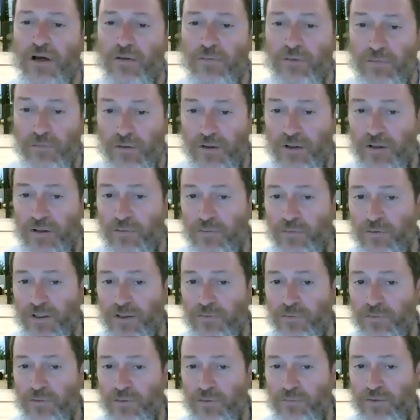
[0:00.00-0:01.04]

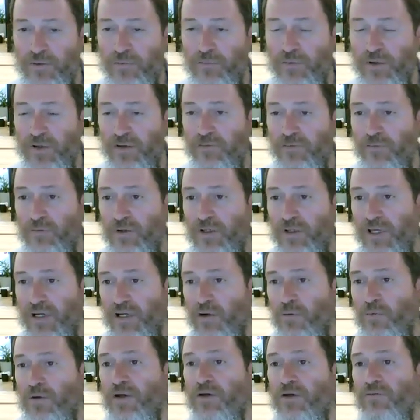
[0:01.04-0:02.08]
we're
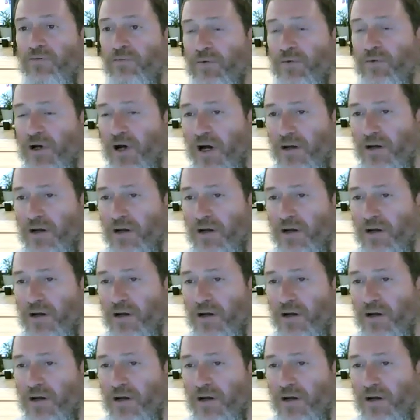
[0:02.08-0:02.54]
like a widow from